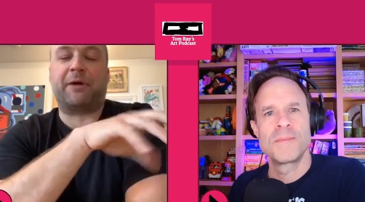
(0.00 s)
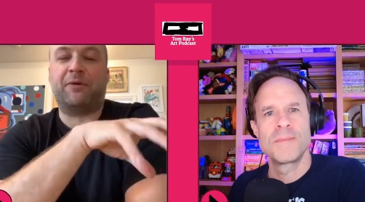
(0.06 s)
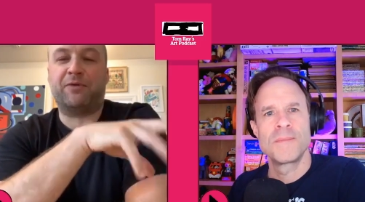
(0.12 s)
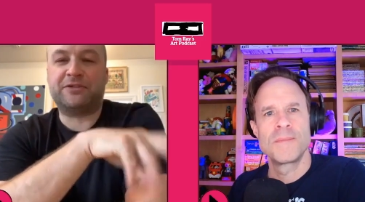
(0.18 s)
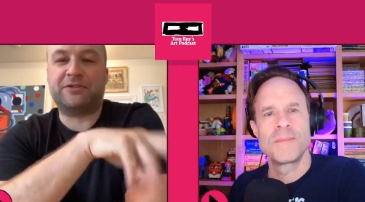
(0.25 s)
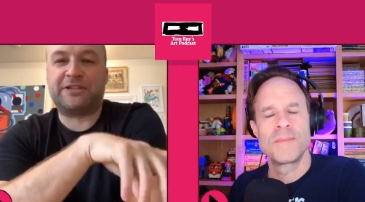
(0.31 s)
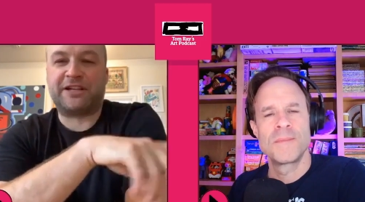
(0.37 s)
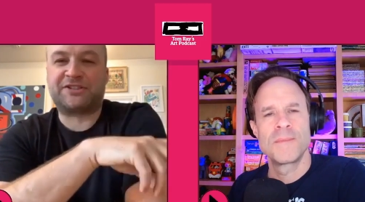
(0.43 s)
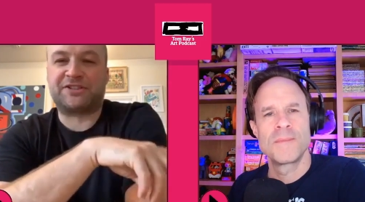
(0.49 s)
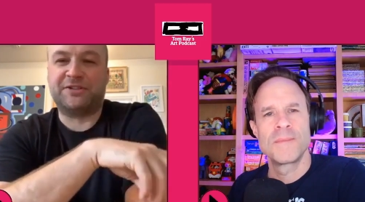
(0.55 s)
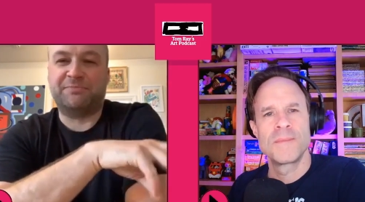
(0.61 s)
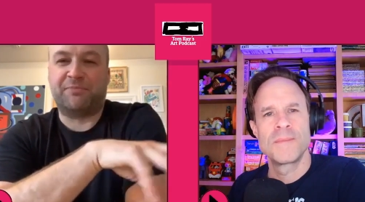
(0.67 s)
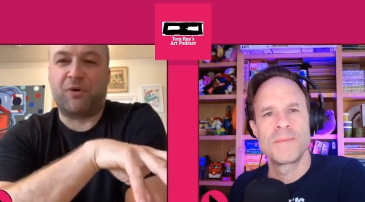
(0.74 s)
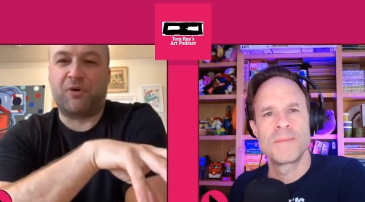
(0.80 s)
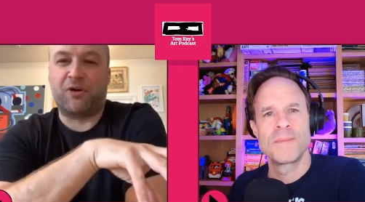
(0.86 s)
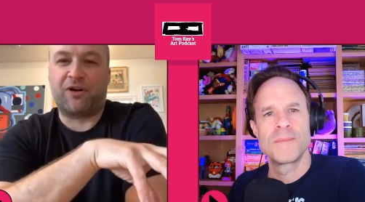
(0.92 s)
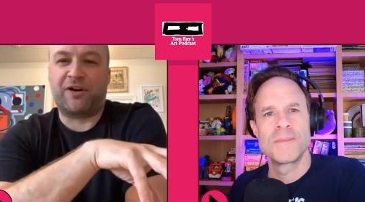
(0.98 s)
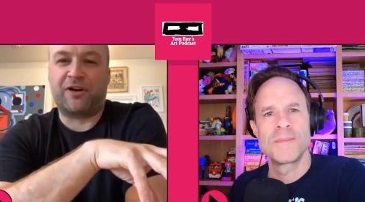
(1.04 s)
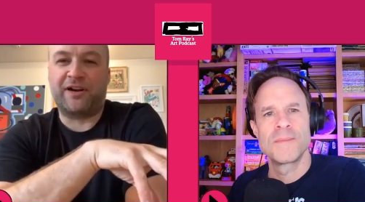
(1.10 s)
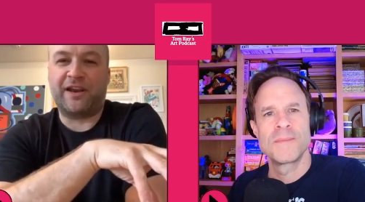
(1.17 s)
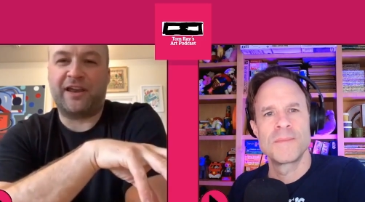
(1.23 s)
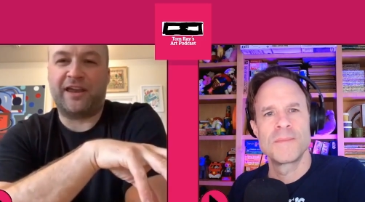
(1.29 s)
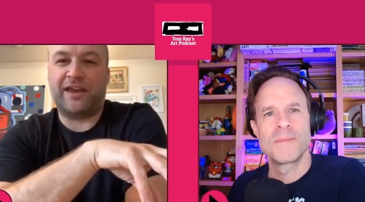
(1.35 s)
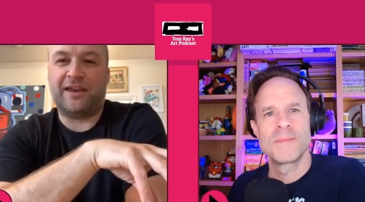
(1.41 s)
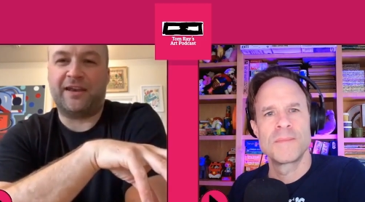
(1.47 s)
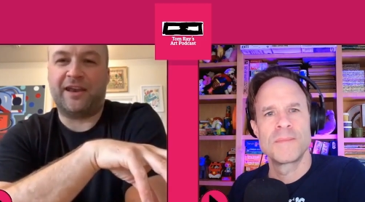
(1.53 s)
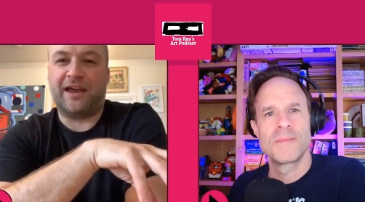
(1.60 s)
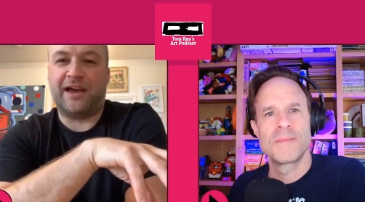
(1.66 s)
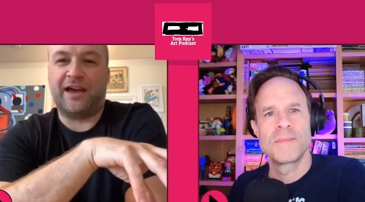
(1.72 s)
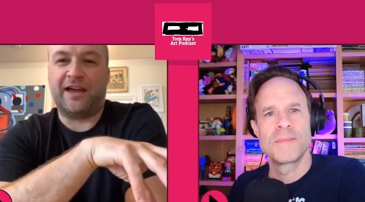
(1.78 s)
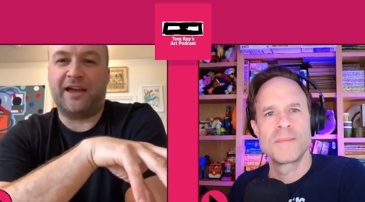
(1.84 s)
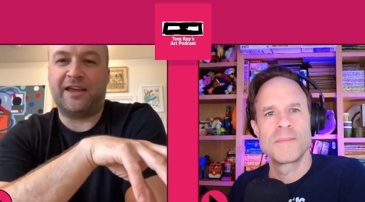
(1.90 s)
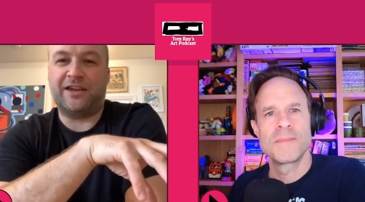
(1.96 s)
Speaker 1: I was actually born in
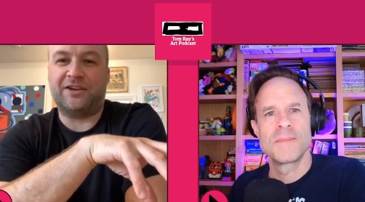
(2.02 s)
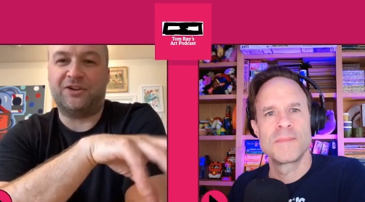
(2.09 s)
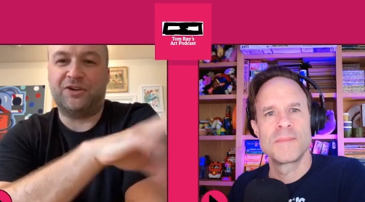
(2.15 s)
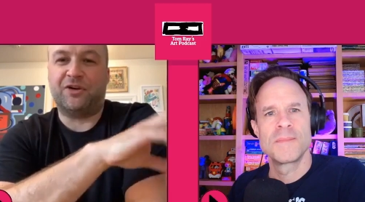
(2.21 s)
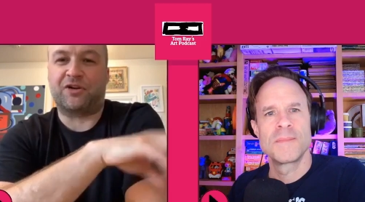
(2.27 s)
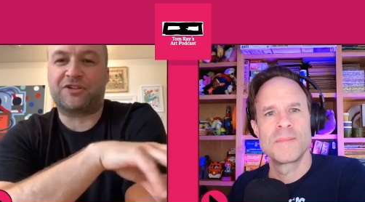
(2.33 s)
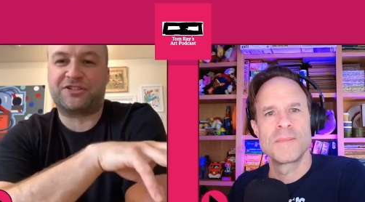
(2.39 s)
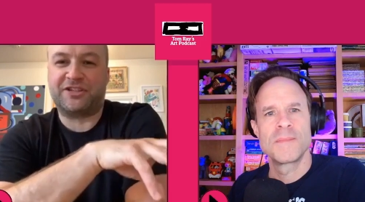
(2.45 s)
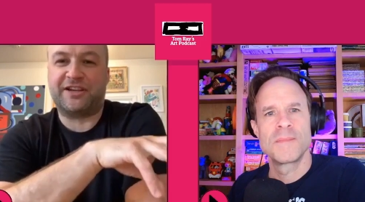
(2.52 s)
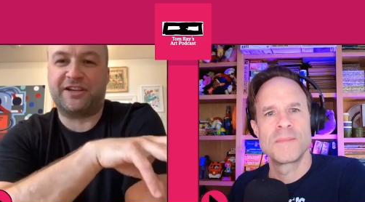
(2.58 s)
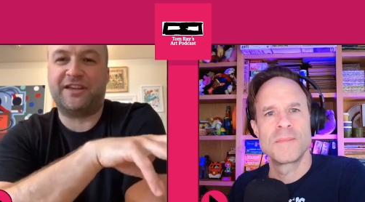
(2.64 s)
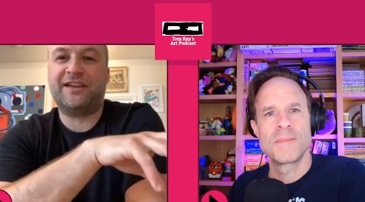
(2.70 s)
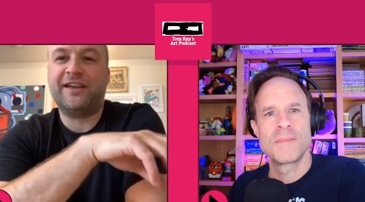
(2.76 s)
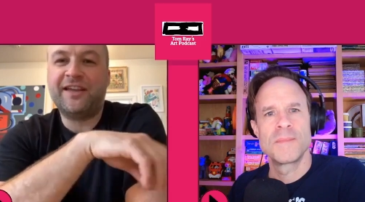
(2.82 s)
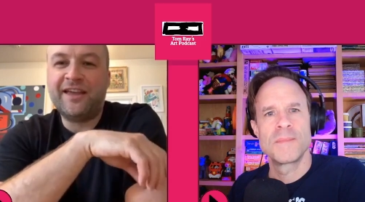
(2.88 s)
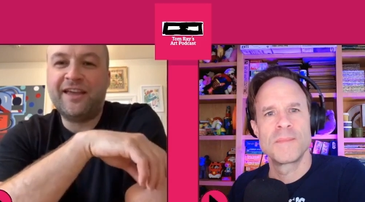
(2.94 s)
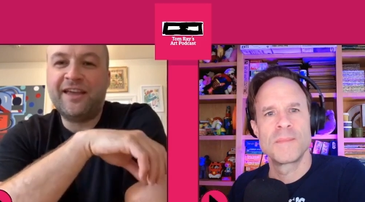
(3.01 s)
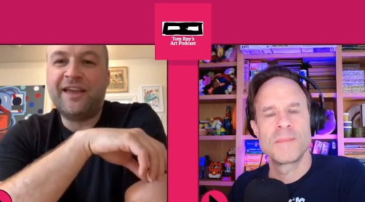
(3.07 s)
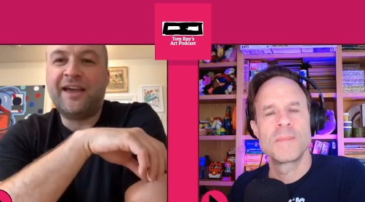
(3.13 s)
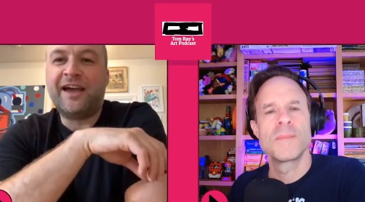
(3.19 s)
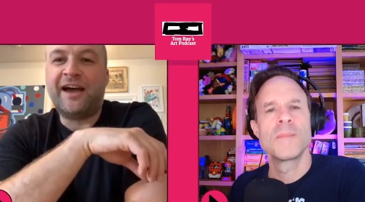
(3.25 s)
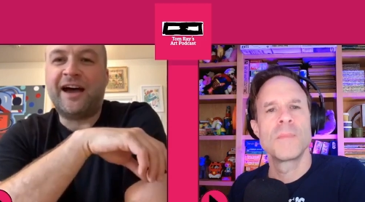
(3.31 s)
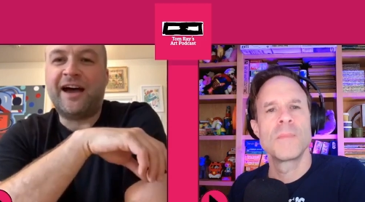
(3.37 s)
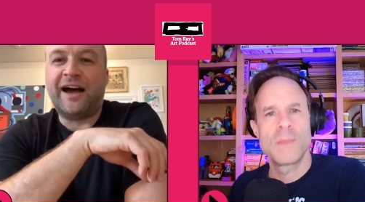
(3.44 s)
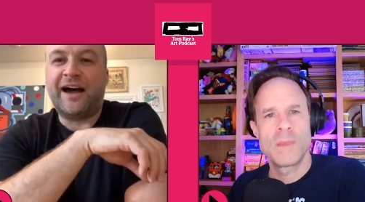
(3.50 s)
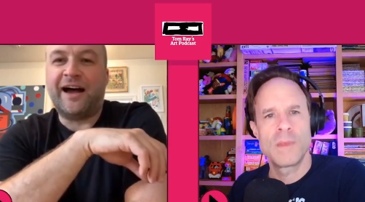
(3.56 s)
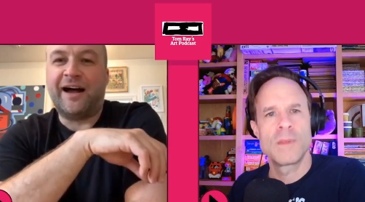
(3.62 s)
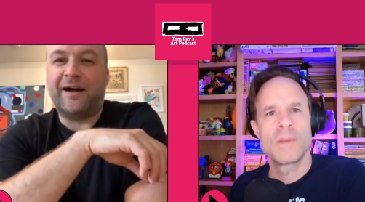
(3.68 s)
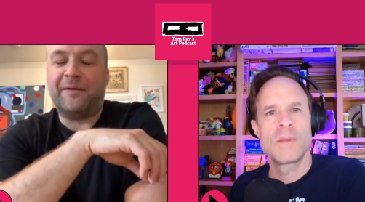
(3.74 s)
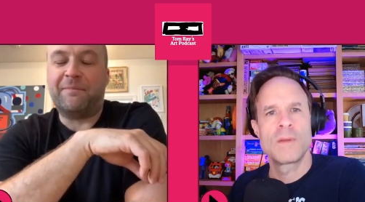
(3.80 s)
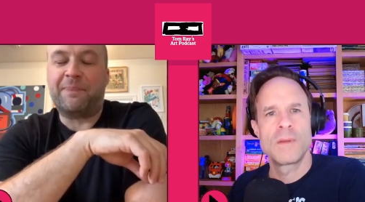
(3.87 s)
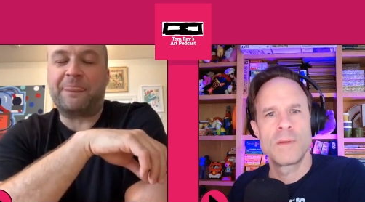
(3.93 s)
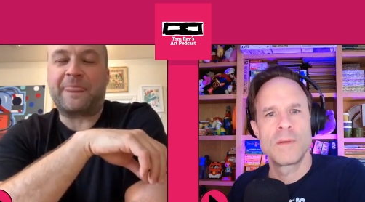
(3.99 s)
uh, in New York City,
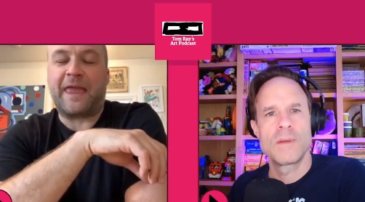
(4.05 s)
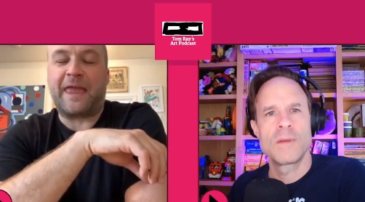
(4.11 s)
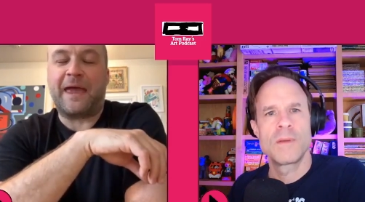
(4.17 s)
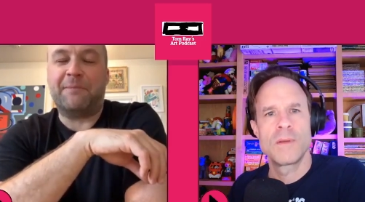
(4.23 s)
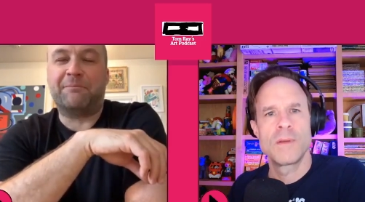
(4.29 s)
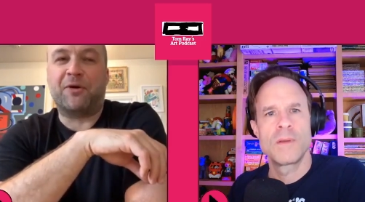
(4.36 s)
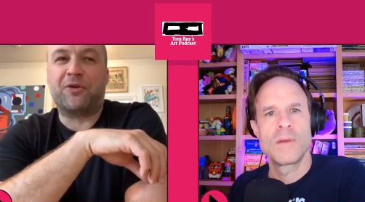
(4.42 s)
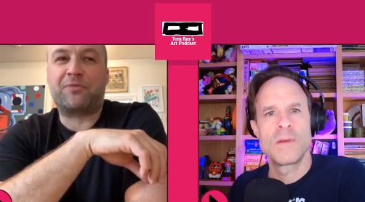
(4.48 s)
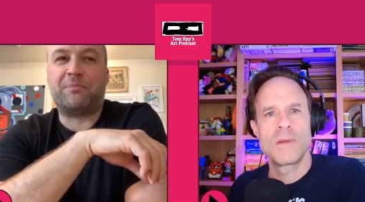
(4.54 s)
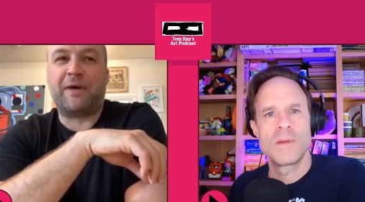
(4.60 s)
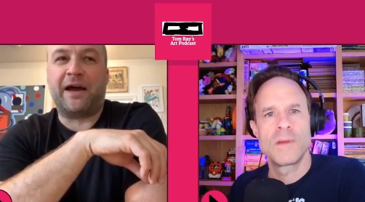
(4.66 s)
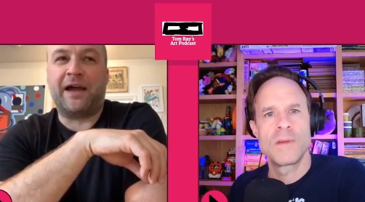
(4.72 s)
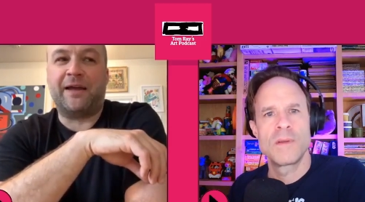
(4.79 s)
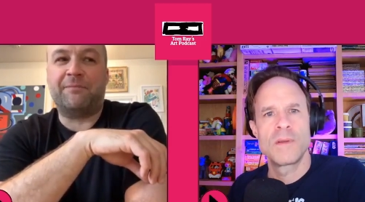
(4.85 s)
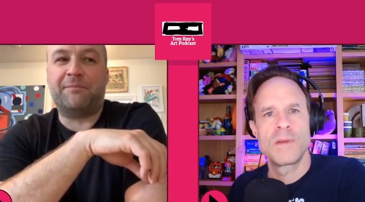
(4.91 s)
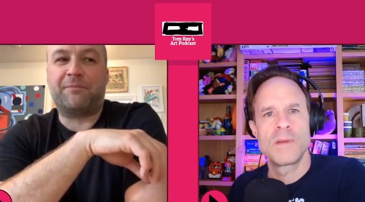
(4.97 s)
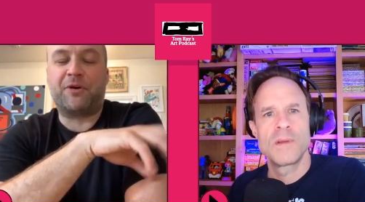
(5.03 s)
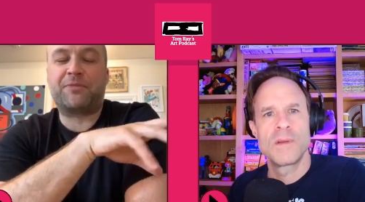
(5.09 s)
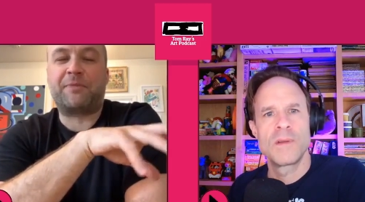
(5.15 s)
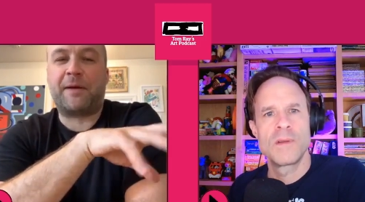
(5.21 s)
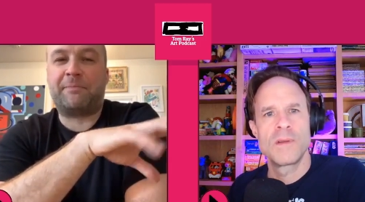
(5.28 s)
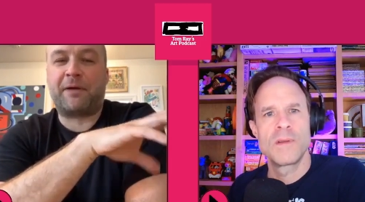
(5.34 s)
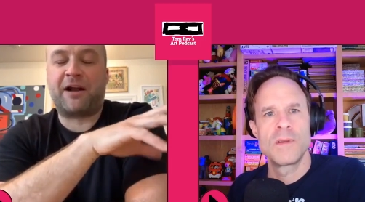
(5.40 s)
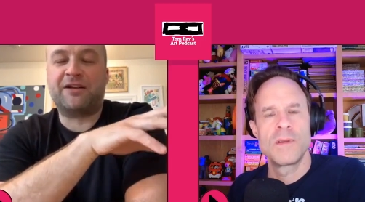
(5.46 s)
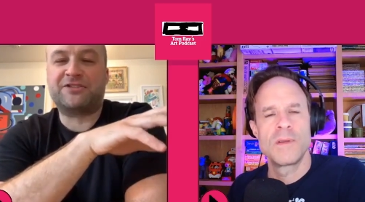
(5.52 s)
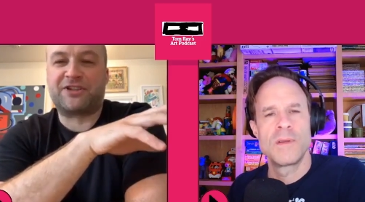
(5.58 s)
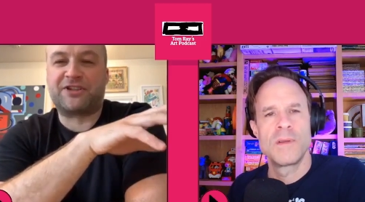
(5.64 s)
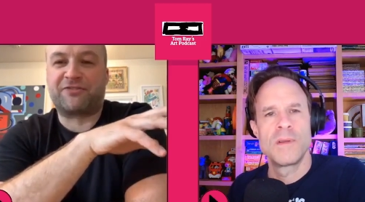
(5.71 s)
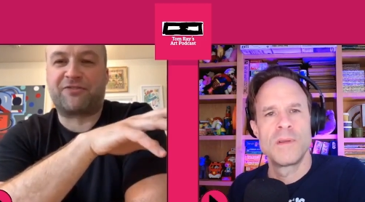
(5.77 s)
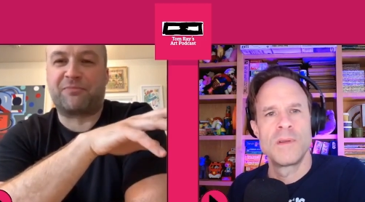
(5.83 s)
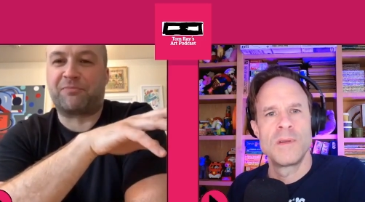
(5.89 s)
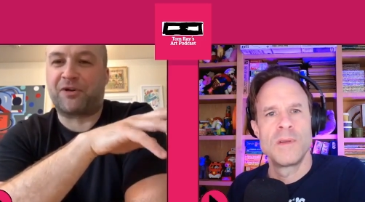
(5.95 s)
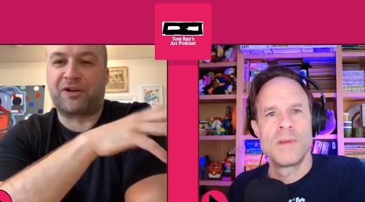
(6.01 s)
um, and both my both my parents are
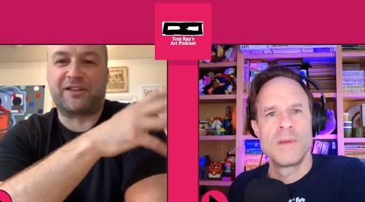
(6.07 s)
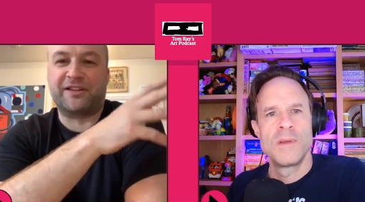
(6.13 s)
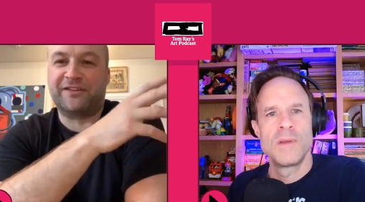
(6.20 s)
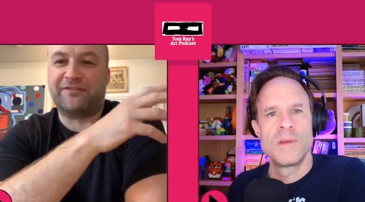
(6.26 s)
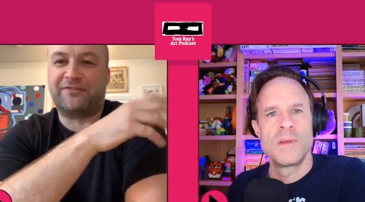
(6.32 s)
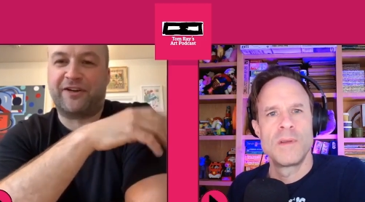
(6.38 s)
from Brooklyn.